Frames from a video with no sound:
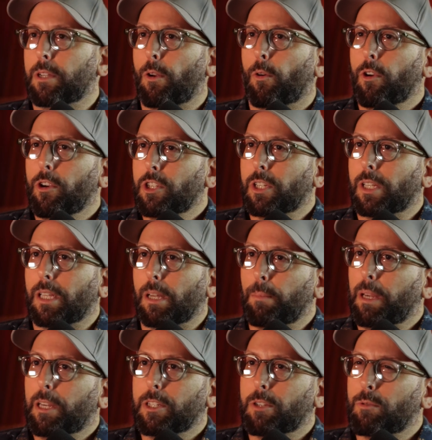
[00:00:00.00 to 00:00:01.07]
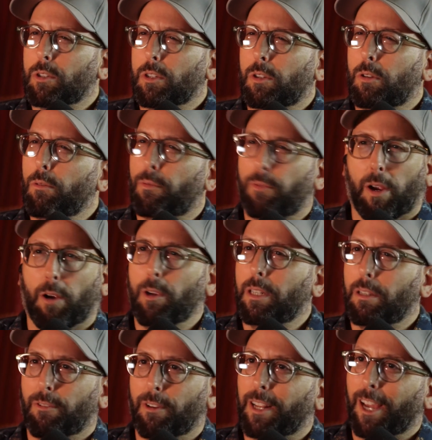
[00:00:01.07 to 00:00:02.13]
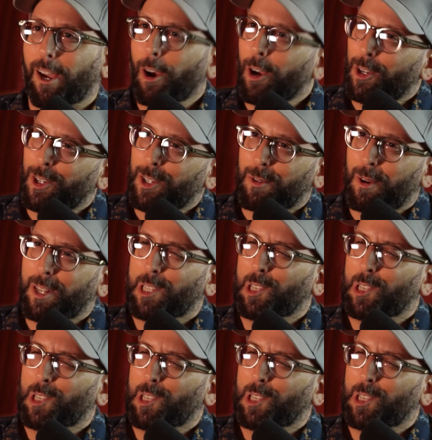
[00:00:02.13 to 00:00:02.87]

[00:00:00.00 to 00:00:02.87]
and oranges thing because it was two very different characters, right?